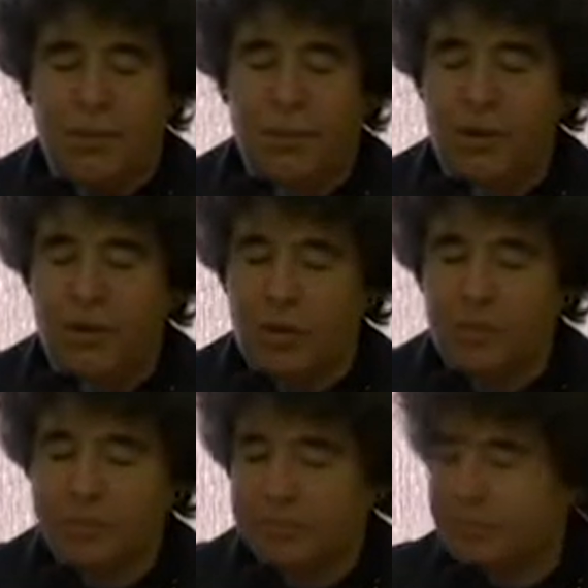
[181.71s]
to
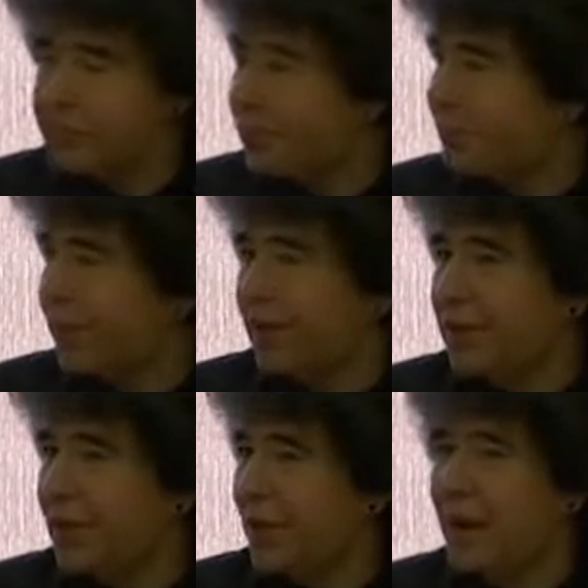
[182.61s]
them.
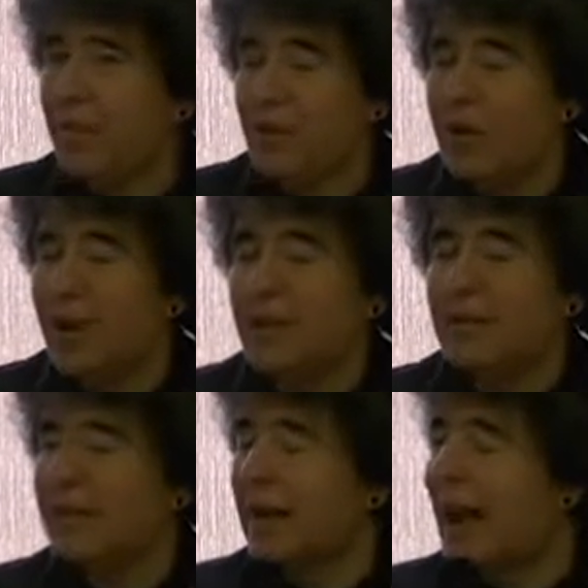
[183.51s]
So I'm
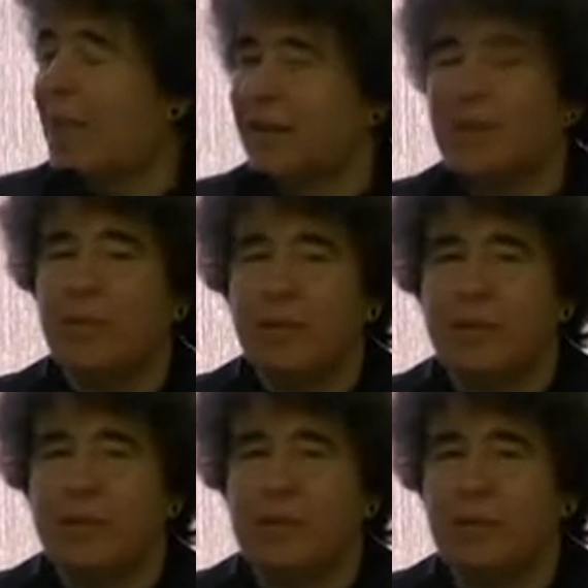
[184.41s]
very happy to
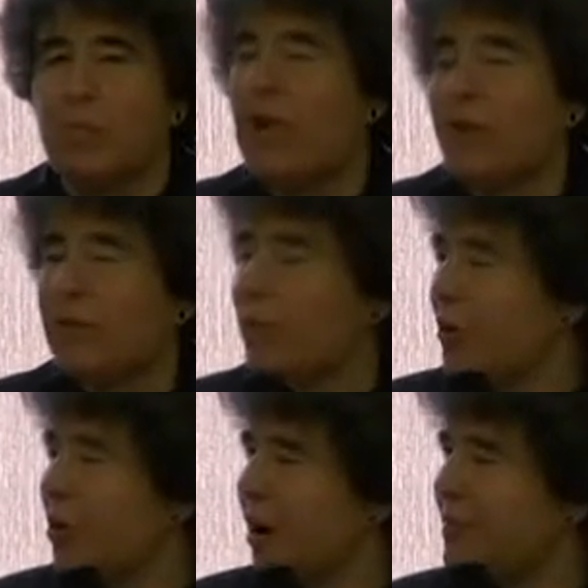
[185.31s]
be part of the
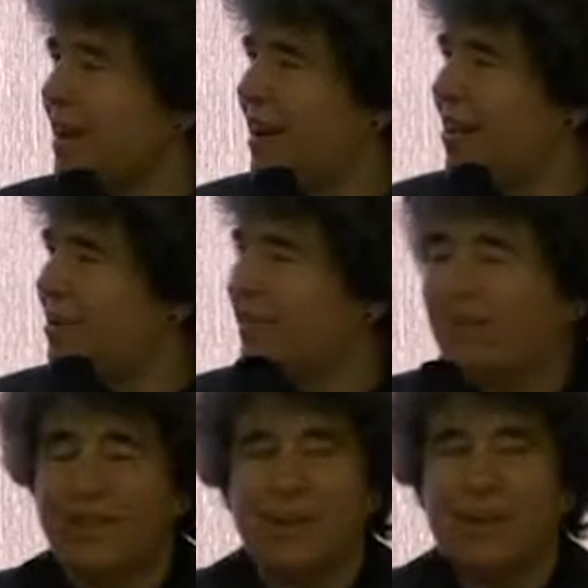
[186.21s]
program now
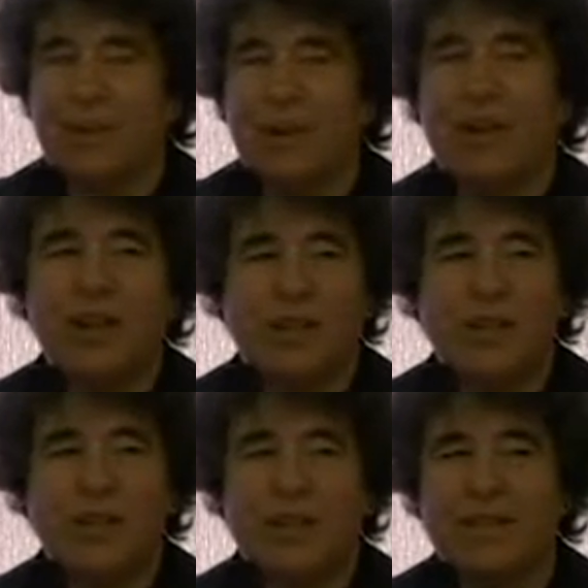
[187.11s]
and to see where it
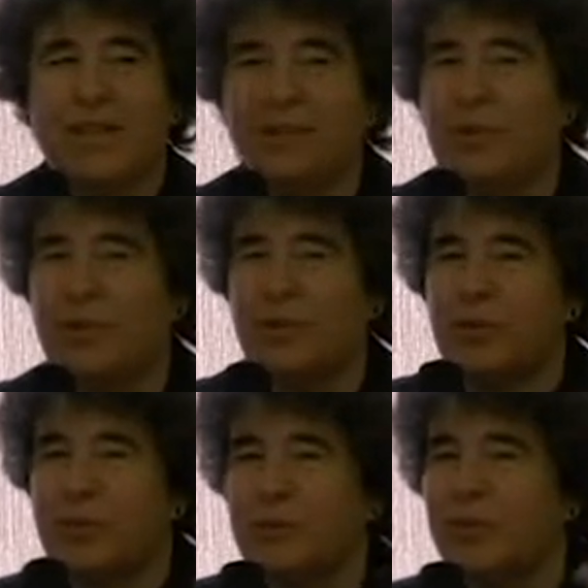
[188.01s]
goes as the new
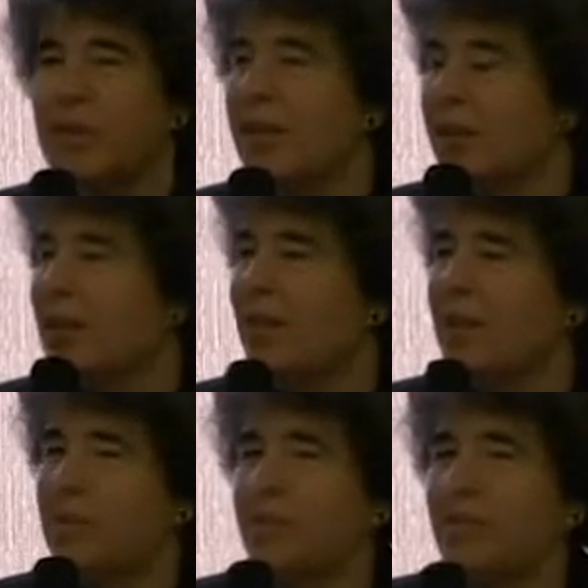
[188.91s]
school
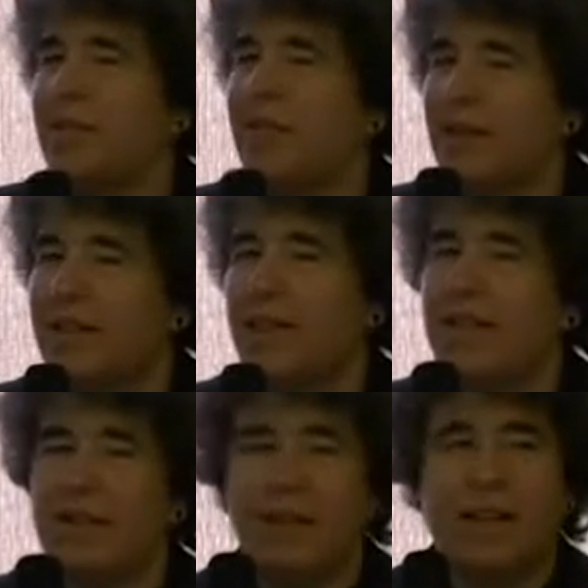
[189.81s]
develops its
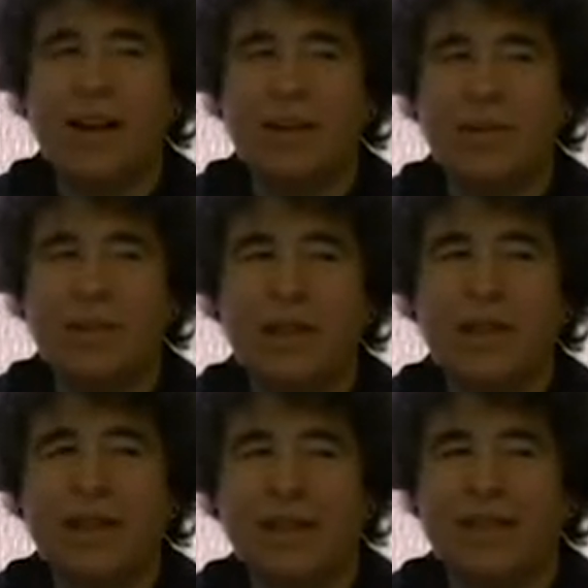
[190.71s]
identity and how
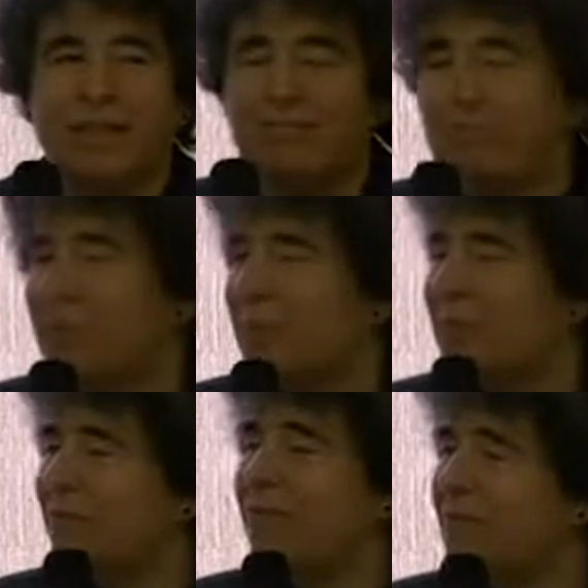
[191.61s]
it and
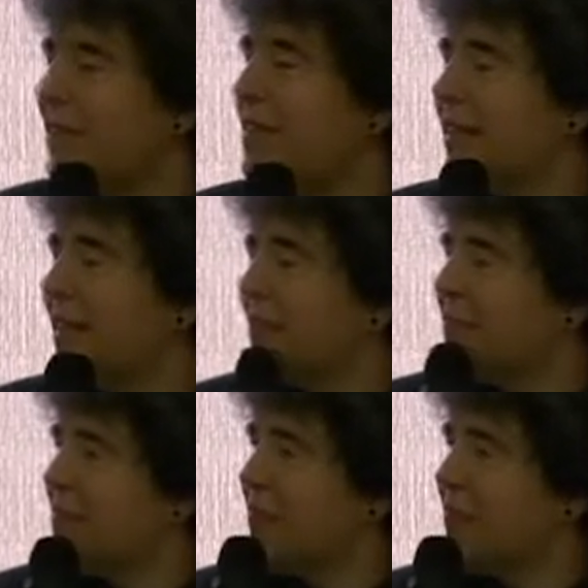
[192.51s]
we fit in together.